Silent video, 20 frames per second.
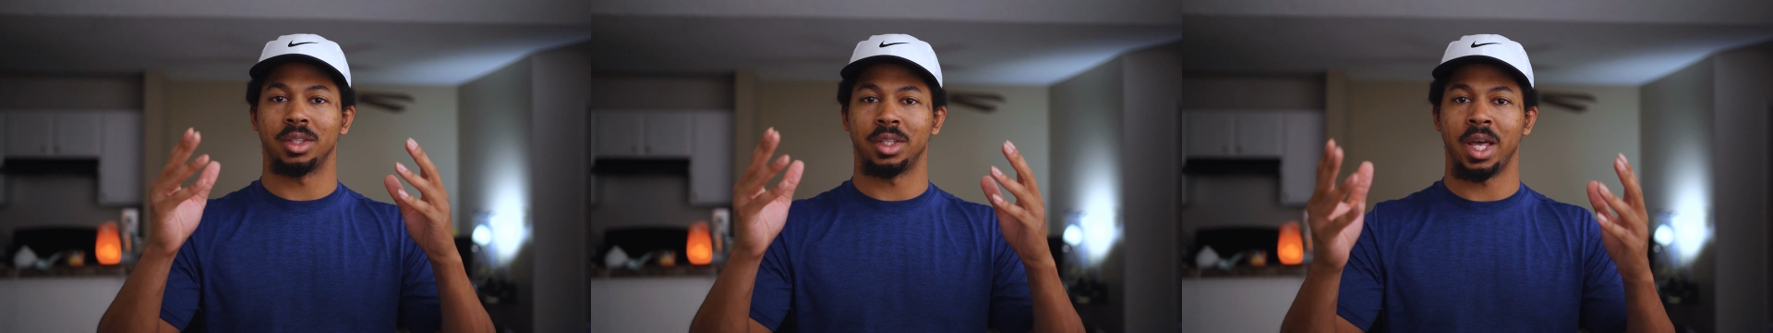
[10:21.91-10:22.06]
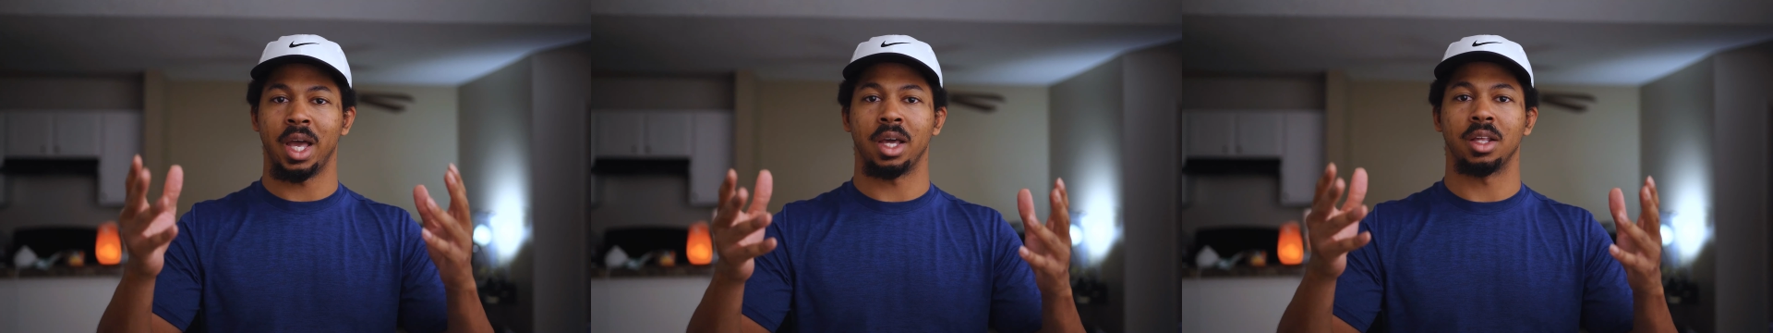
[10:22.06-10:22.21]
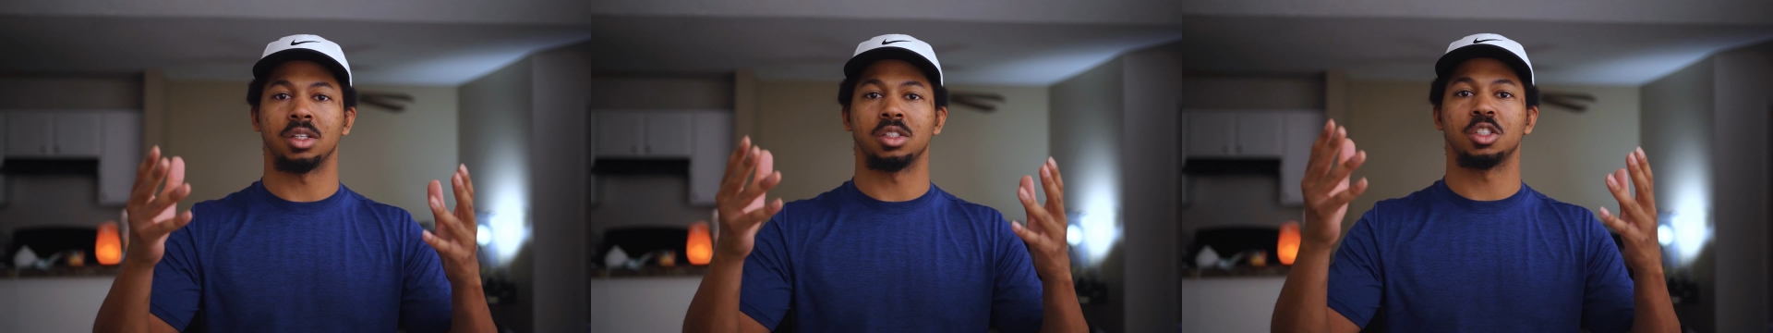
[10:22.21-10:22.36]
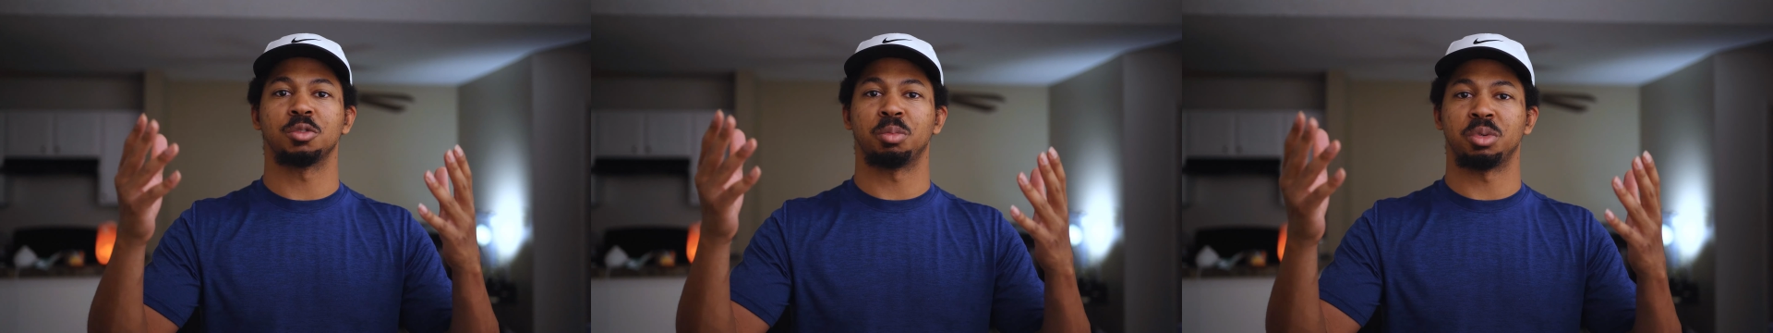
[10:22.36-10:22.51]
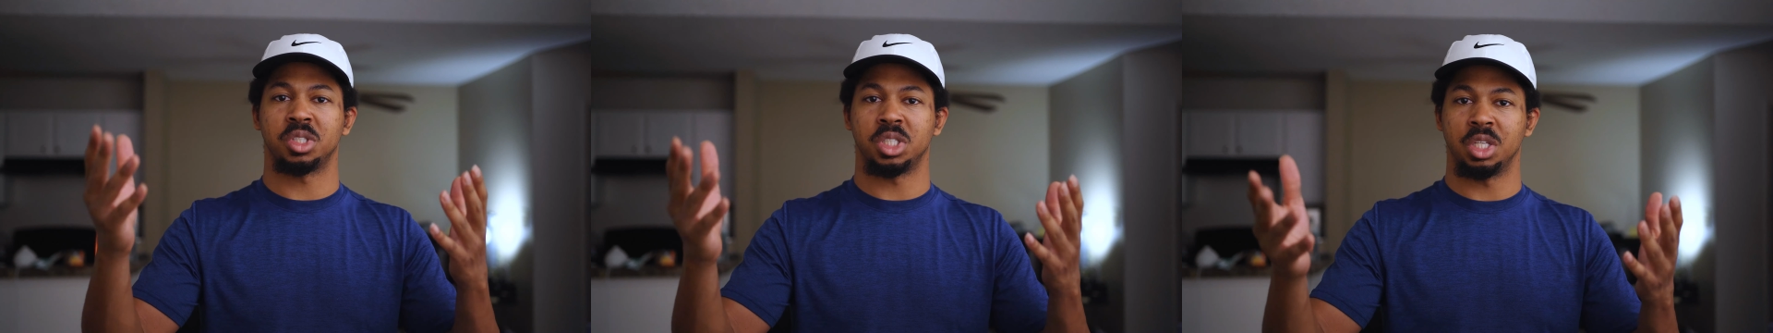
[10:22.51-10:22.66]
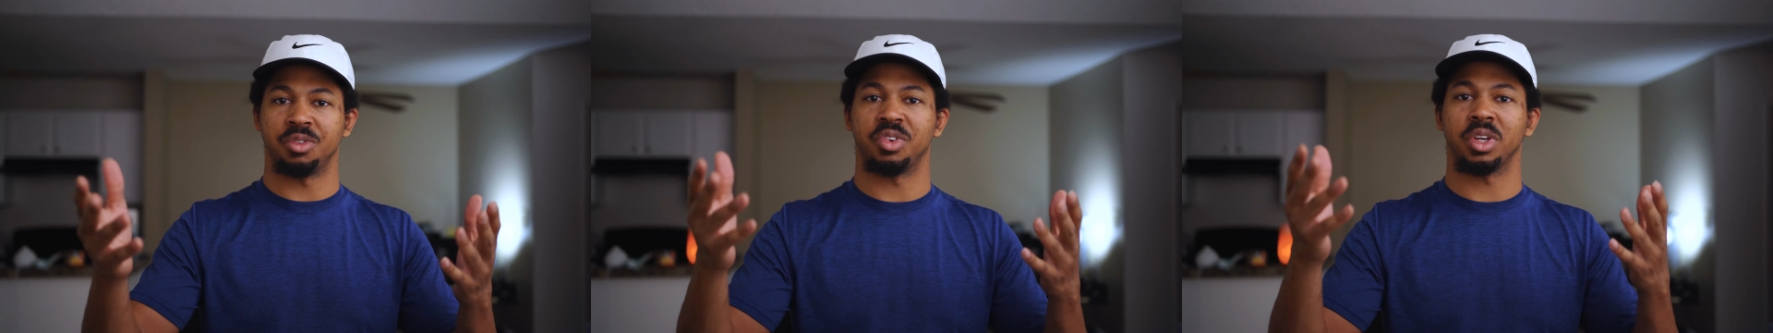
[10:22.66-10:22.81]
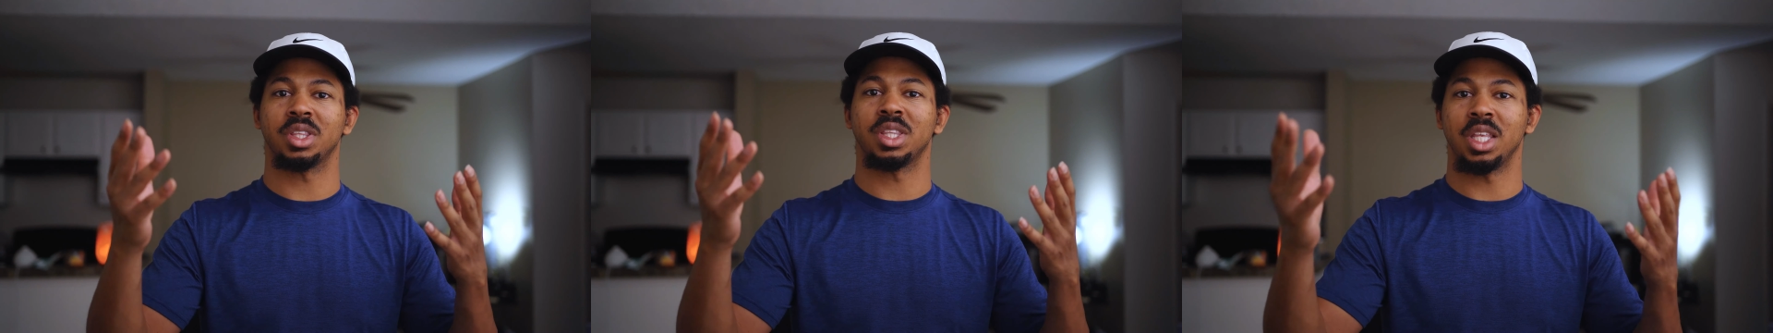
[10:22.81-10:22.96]
that
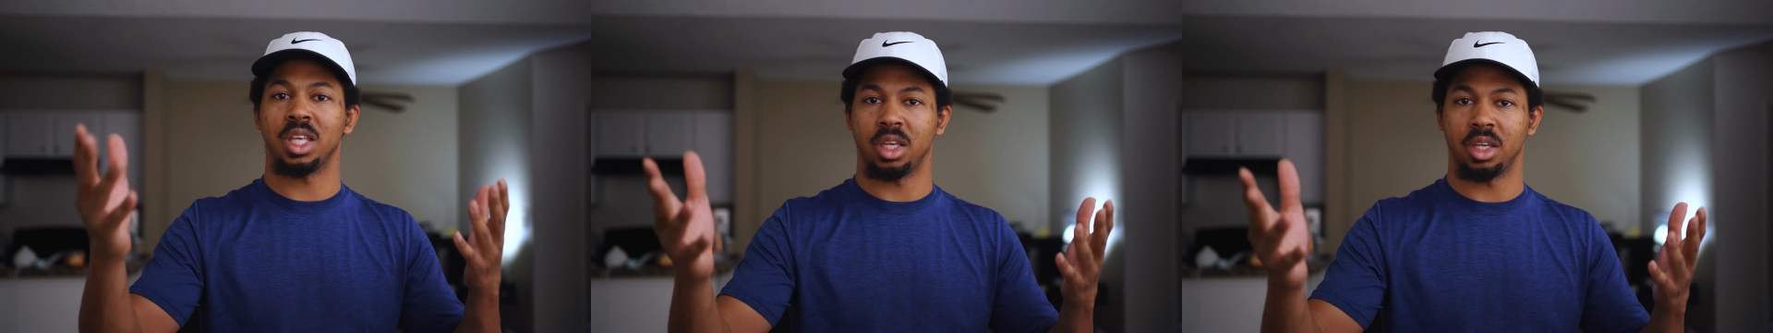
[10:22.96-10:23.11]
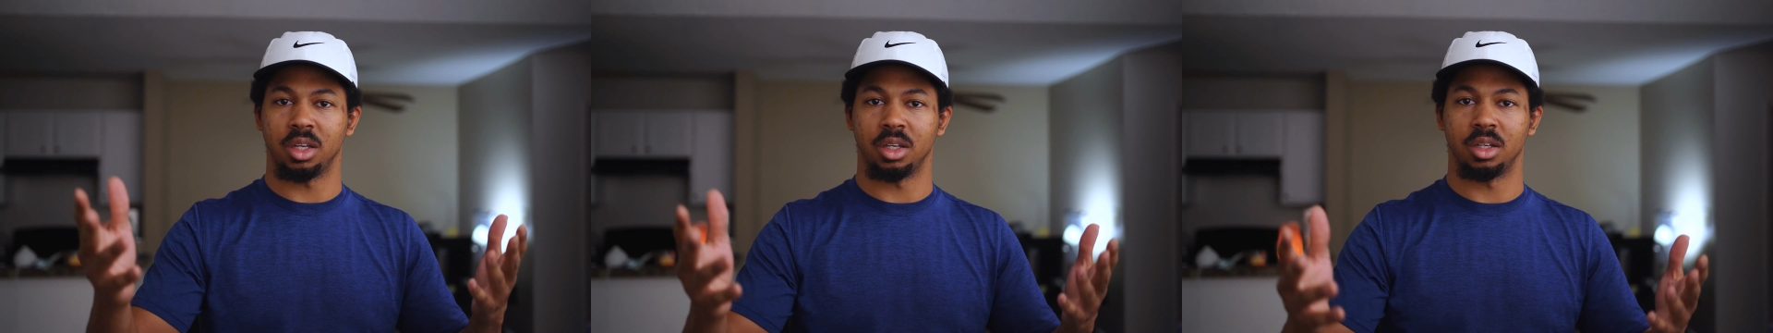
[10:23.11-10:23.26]
specific thing?